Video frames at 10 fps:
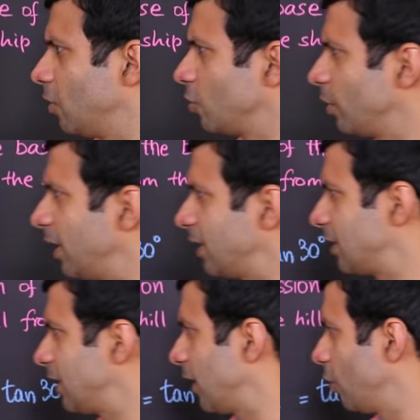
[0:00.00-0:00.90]
So
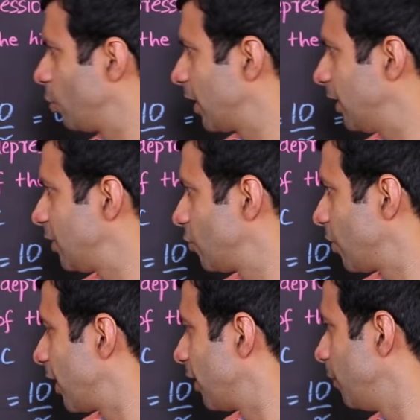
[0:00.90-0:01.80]
let's take a look at this
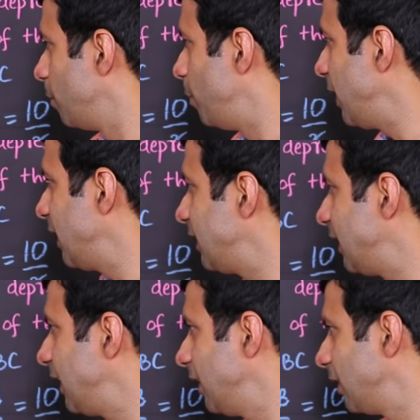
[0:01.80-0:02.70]
triangle
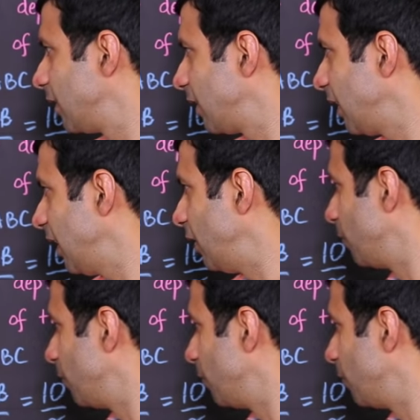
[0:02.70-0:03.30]
BDE,